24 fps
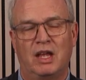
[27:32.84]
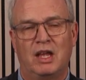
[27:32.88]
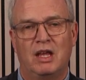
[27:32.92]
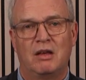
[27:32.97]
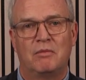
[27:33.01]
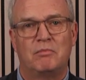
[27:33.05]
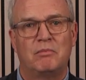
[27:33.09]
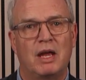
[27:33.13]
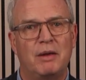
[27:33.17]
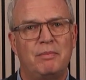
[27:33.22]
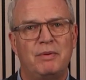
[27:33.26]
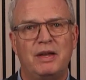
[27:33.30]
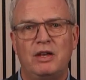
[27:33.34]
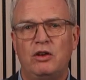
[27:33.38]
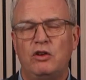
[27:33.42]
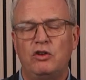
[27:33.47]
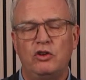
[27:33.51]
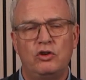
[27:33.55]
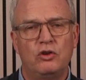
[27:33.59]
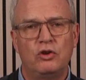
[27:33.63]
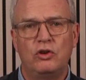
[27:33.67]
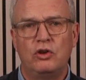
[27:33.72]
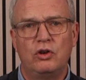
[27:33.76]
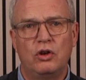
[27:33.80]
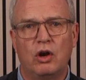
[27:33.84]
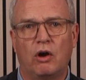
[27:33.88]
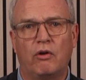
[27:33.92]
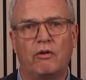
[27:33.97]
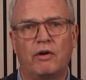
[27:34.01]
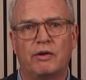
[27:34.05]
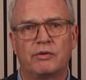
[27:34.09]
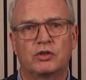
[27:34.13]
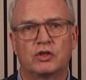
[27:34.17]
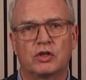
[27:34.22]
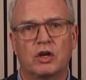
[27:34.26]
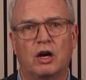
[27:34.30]
Maybe you know
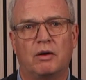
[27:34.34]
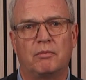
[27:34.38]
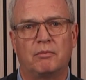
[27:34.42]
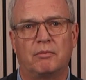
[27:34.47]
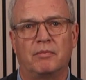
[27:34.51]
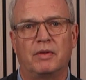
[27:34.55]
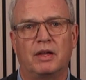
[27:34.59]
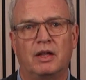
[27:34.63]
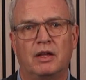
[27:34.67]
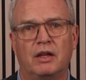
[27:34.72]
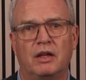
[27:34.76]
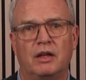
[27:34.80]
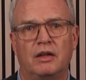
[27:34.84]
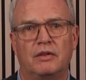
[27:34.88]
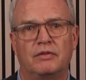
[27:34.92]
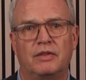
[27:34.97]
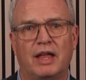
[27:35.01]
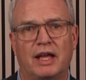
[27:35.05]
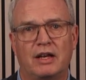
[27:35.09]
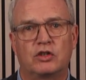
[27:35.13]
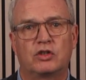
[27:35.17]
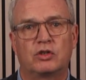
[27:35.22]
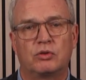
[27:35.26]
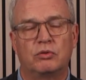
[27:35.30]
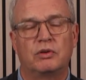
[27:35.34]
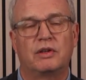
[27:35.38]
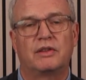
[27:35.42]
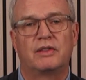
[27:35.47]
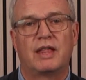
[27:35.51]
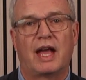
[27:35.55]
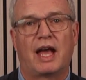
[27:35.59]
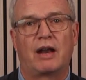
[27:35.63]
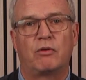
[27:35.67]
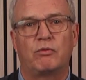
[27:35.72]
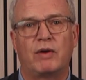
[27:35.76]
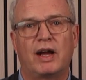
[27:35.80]
of some that is doing
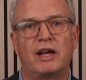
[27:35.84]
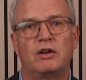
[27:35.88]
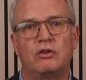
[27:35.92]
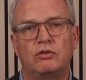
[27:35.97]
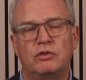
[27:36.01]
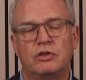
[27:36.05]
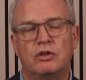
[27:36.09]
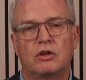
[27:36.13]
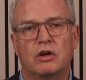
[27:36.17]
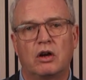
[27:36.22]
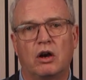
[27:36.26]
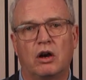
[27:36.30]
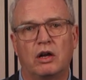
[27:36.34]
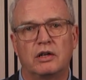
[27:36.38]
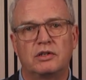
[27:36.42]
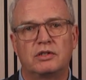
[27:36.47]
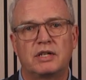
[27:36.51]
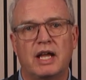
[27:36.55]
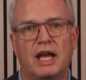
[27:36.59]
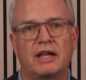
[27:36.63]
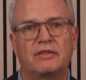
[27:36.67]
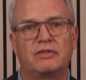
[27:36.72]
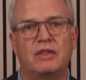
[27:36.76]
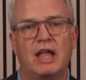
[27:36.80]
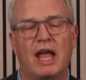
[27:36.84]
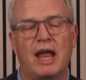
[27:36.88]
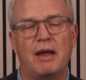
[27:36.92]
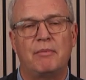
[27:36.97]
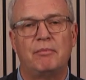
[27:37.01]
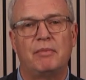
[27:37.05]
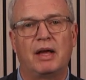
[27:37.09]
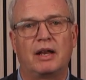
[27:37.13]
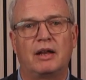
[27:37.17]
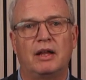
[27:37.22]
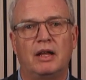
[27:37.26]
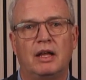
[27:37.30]
that. Why don't you contact
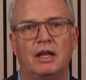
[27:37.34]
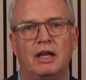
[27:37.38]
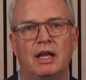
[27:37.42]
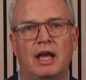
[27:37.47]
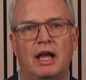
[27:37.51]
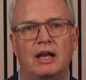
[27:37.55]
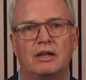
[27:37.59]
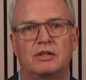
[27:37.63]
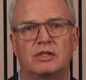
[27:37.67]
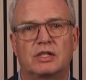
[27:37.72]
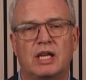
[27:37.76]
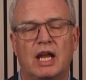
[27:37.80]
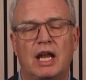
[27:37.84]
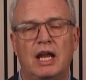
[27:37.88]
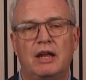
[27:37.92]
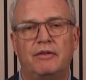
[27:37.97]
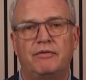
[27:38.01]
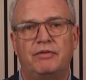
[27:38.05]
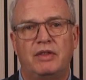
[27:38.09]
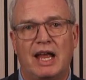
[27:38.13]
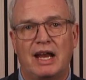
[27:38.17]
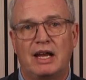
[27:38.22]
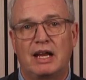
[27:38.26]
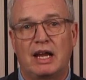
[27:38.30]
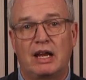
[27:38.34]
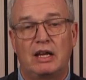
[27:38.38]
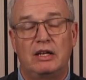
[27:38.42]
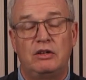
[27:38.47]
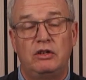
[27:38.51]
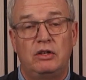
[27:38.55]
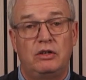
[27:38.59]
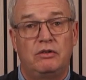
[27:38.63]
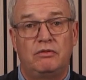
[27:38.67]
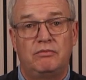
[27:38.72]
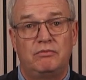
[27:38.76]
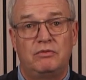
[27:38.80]
them and say if they
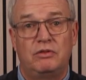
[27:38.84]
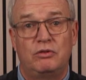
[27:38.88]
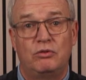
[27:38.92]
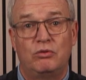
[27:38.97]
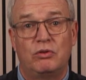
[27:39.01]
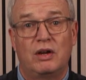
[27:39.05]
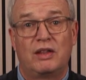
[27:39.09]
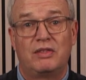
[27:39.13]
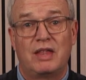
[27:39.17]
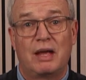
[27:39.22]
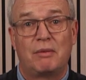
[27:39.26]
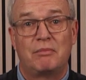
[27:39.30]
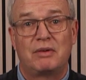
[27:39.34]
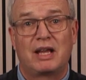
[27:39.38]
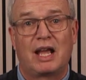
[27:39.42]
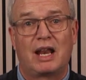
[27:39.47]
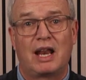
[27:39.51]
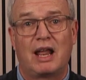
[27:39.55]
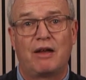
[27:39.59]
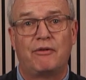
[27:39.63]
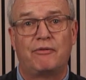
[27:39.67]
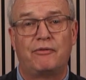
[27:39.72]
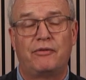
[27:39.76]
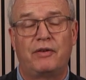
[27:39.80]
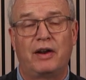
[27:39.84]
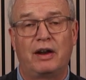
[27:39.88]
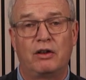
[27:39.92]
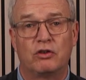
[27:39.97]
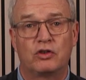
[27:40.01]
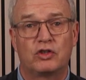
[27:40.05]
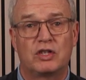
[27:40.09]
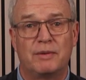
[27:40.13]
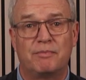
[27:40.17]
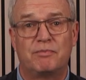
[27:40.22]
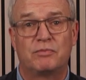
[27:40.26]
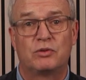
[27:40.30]
can, you and them can have
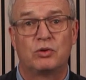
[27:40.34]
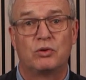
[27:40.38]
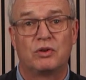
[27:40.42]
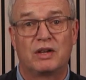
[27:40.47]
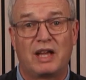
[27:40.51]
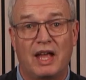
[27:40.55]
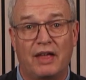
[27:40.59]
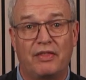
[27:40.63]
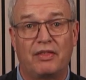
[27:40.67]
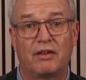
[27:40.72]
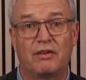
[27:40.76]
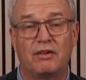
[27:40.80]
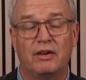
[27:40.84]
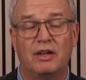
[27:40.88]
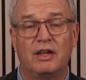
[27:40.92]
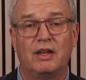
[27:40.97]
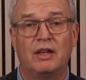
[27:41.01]
fellowship together